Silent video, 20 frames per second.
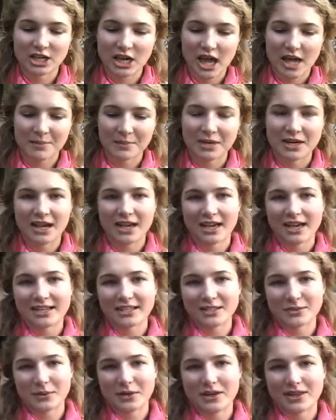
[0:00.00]
And I mean, I
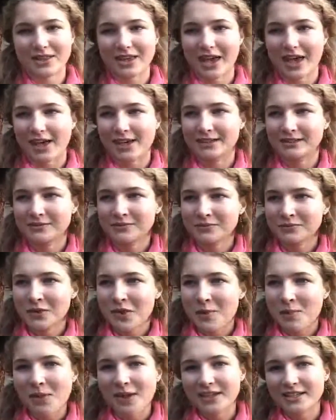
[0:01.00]
guess one of the
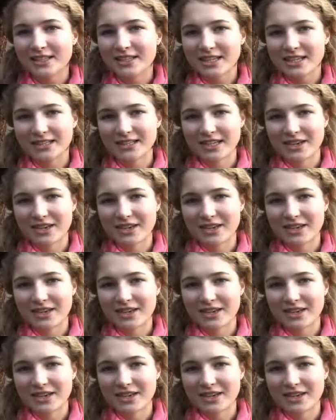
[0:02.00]
biggest things